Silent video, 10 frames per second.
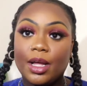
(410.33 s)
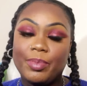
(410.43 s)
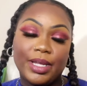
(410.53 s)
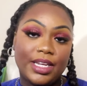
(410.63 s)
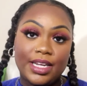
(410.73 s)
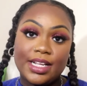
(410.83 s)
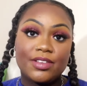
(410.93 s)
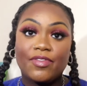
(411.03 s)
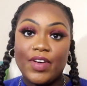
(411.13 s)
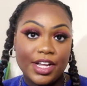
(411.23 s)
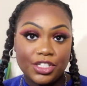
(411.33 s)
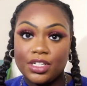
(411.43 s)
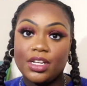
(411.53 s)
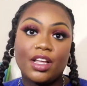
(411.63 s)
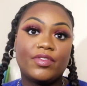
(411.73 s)
opinion as a
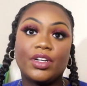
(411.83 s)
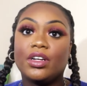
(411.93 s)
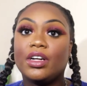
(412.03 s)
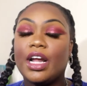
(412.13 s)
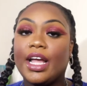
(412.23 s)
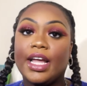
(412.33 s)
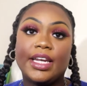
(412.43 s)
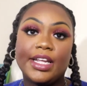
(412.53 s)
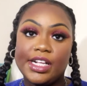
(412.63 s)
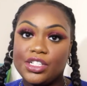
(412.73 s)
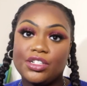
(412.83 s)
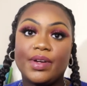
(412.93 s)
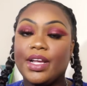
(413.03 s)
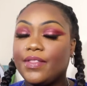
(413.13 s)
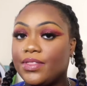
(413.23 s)
fashion lover and
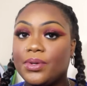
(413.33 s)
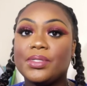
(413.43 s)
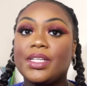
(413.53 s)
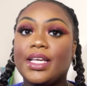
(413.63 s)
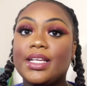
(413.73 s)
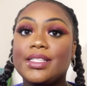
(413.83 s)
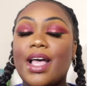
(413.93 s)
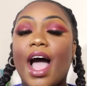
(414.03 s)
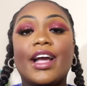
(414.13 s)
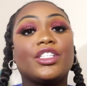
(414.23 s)
history enthusiast.